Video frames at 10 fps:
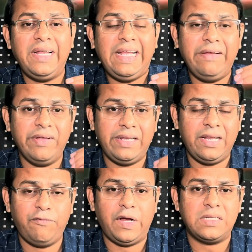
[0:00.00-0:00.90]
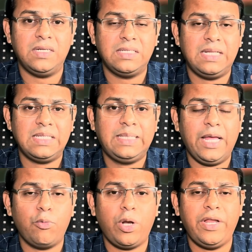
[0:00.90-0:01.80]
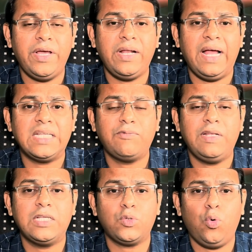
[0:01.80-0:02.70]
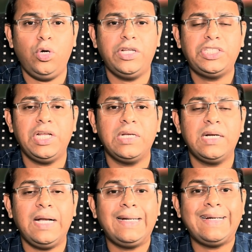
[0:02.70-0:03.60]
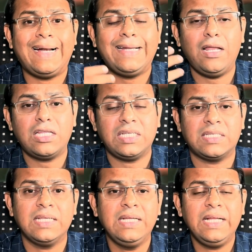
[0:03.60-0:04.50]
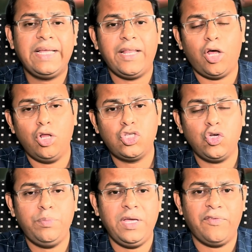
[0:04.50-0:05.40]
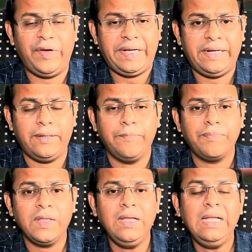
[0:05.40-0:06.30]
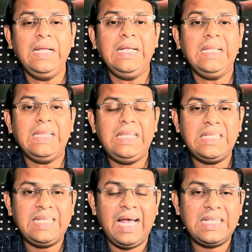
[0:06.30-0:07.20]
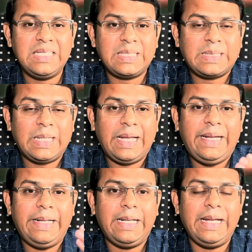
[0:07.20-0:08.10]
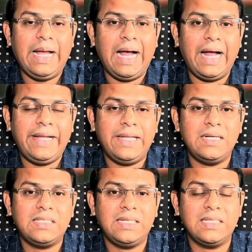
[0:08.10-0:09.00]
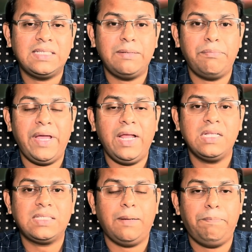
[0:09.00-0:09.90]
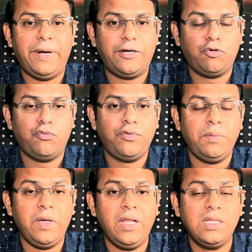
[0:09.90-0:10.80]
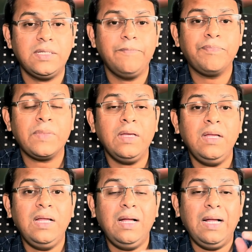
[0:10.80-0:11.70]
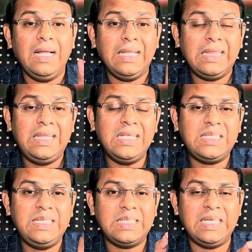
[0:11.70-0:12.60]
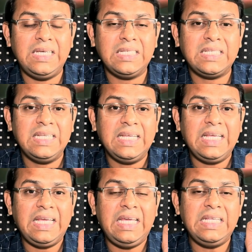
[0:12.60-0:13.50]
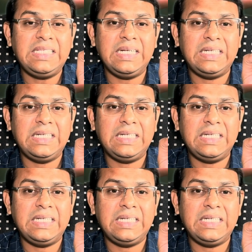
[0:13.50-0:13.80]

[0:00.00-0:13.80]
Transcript: even infants, that is less than 1 year, as well as older children and adolescents can also be affected. This has a slightly higher incidence in males compared to females. This disease is a